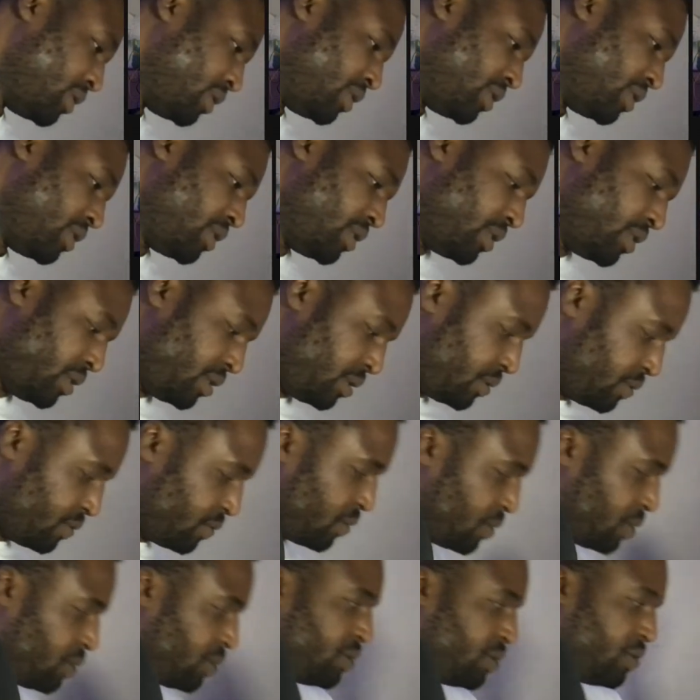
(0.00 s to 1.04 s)

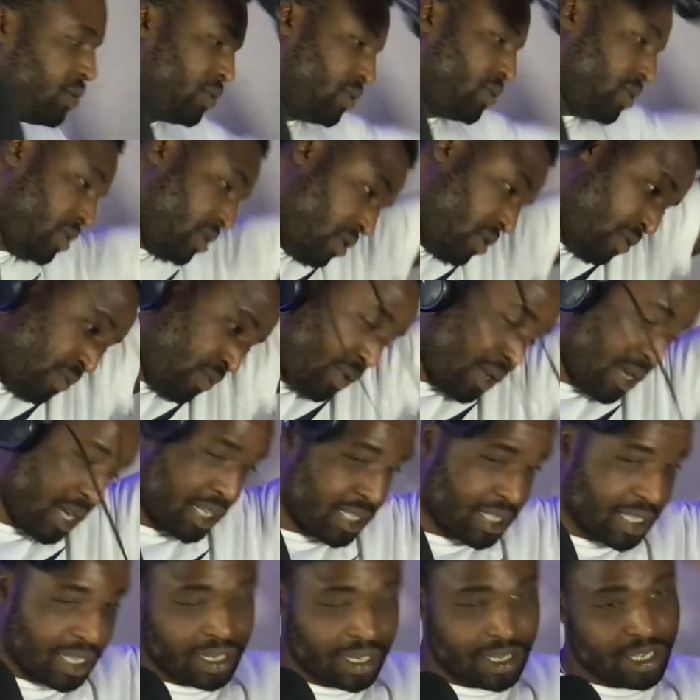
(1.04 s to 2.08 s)
Testing. Hope you
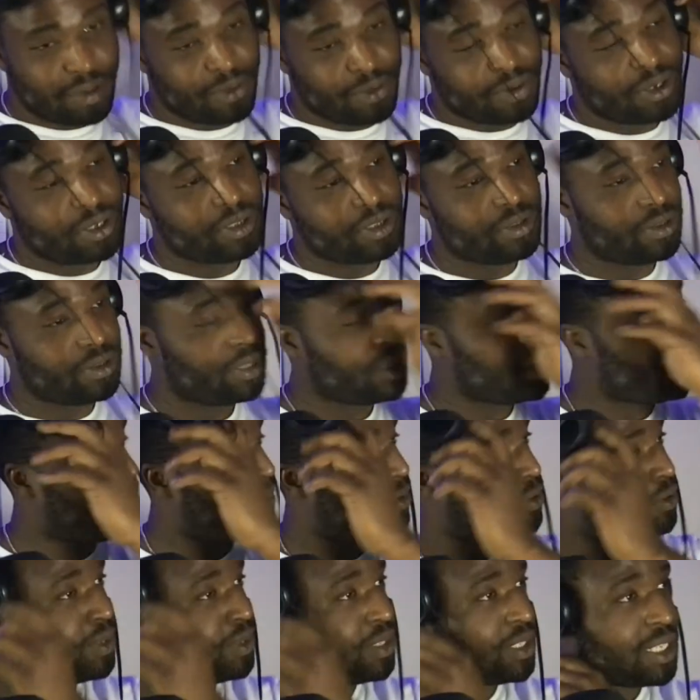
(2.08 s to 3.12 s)
guys can hear me this whole time.
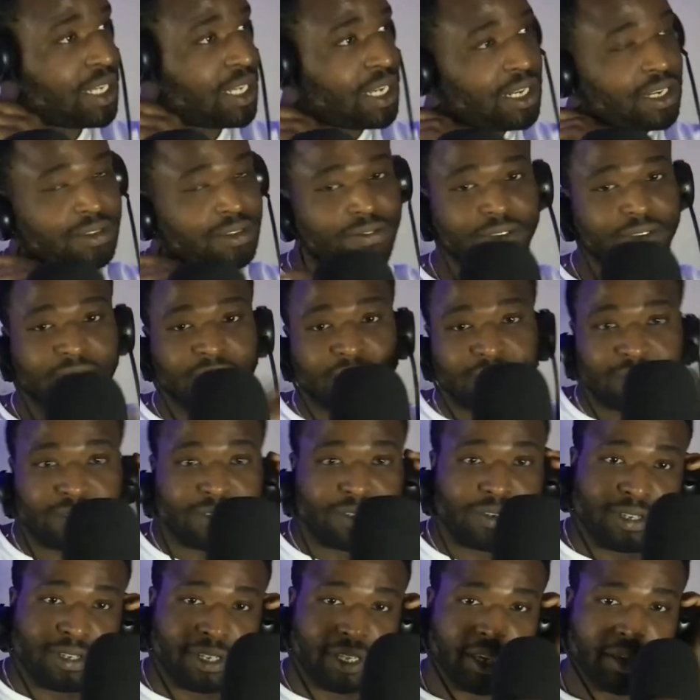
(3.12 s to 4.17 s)
It would be sad if you guys
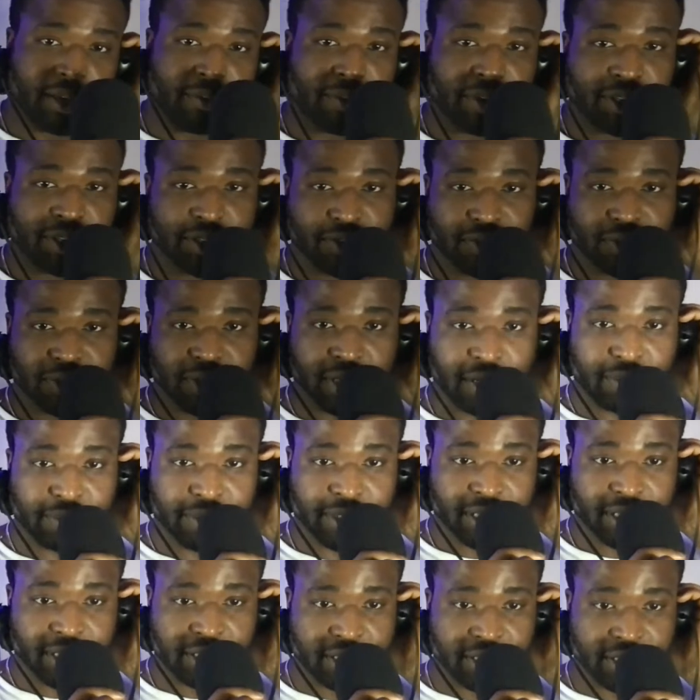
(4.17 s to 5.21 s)
couldn't hear me this whole time.
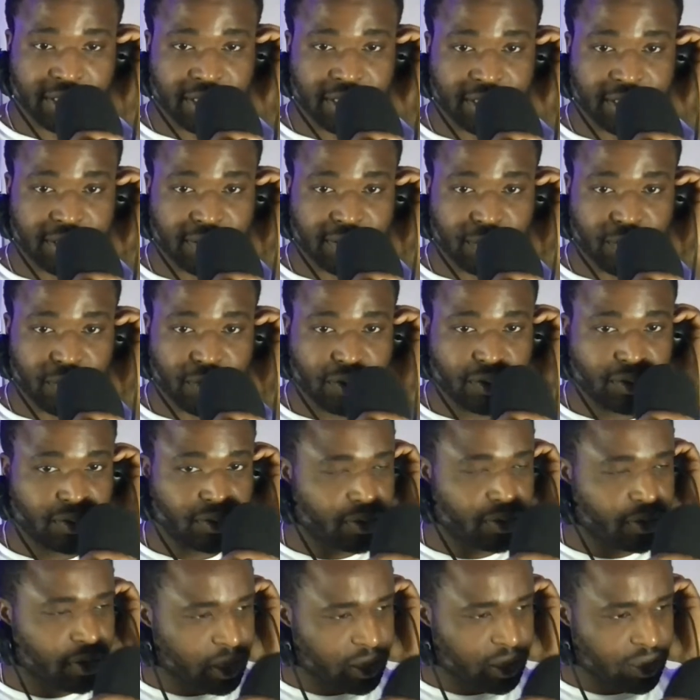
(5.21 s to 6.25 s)
Testing, 1, 2.
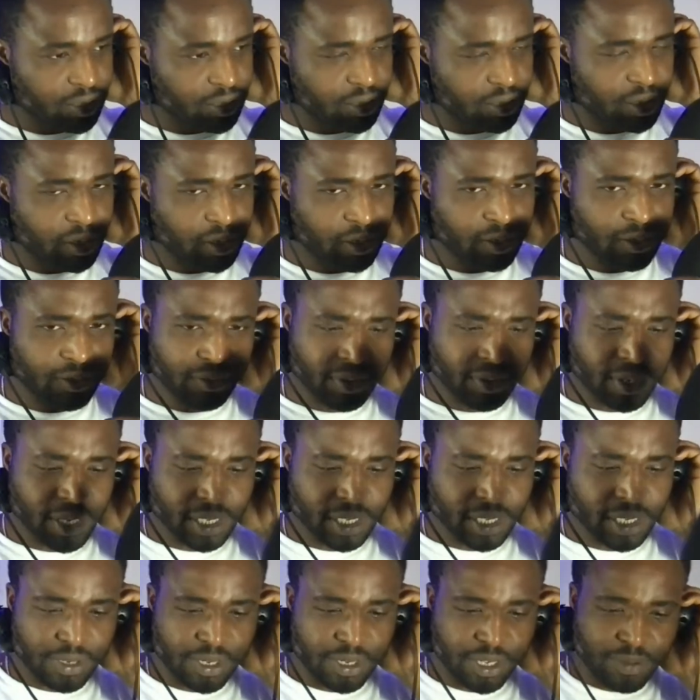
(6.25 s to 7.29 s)
Oh, that, yeah, no, you
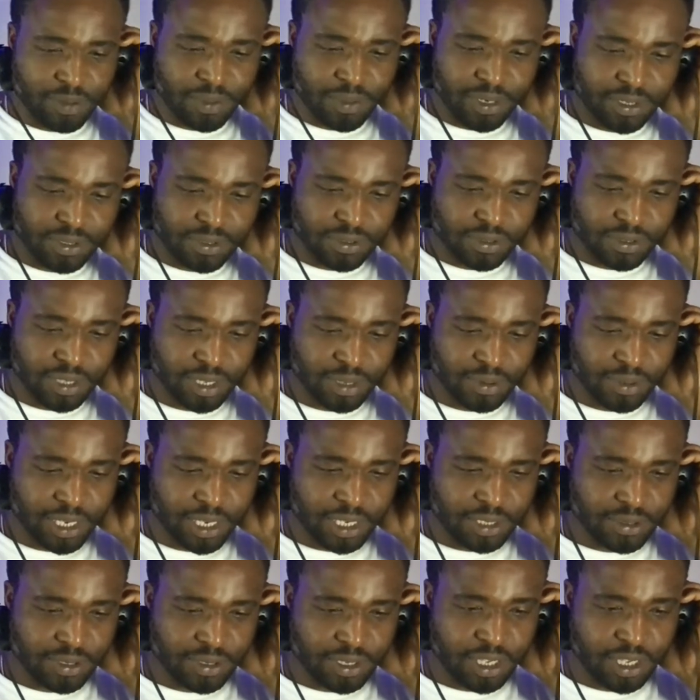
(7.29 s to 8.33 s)
guys could hear me this whole time. You
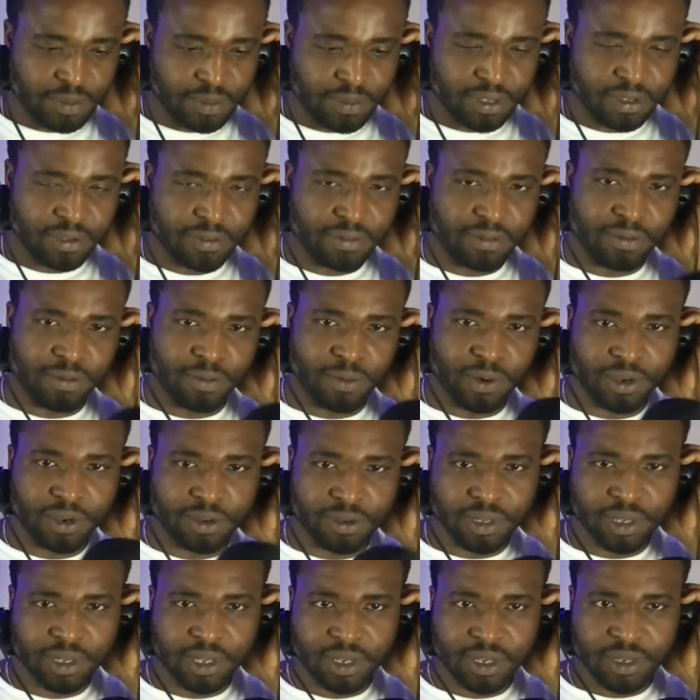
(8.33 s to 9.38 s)
guys could hear me even well,
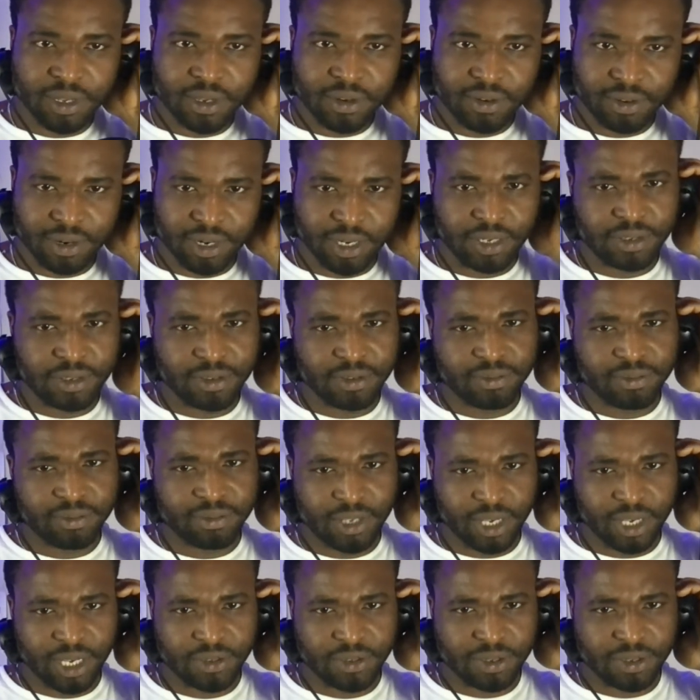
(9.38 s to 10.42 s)
right?
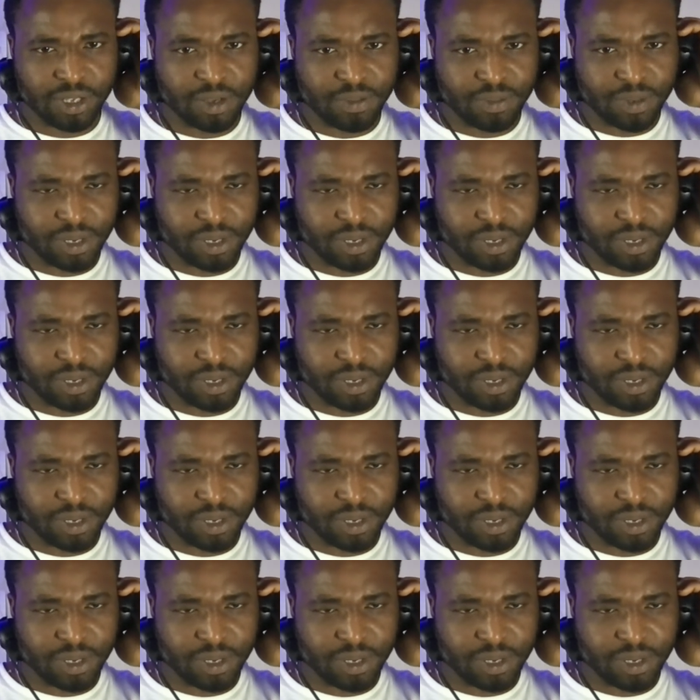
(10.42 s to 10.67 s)
You guys could hear